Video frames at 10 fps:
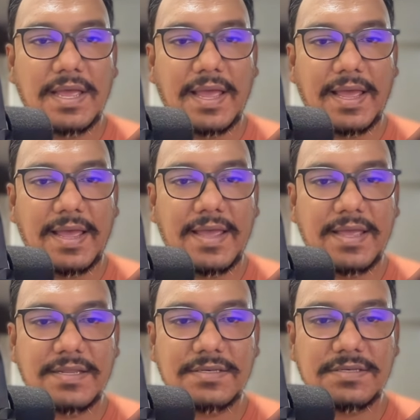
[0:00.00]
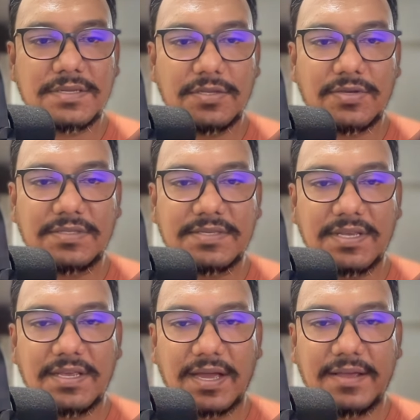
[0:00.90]
And you can
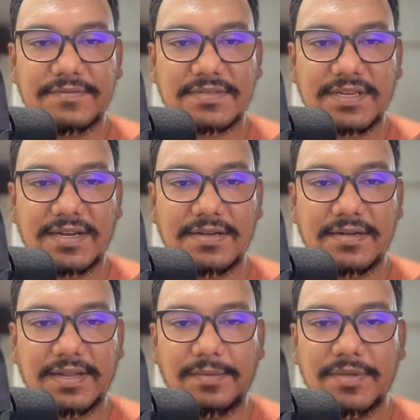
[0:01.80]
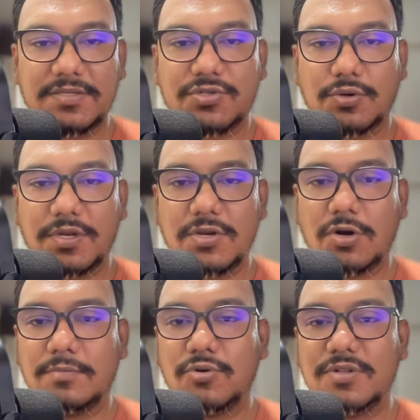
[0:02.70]
see I have said, tell me a story
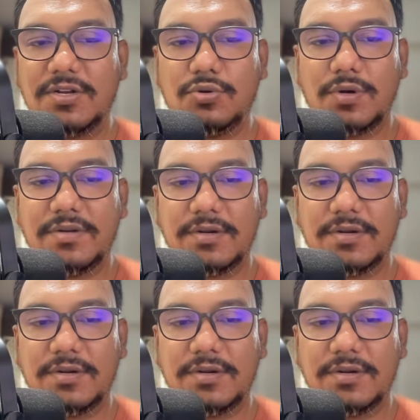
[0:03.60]
not more than 200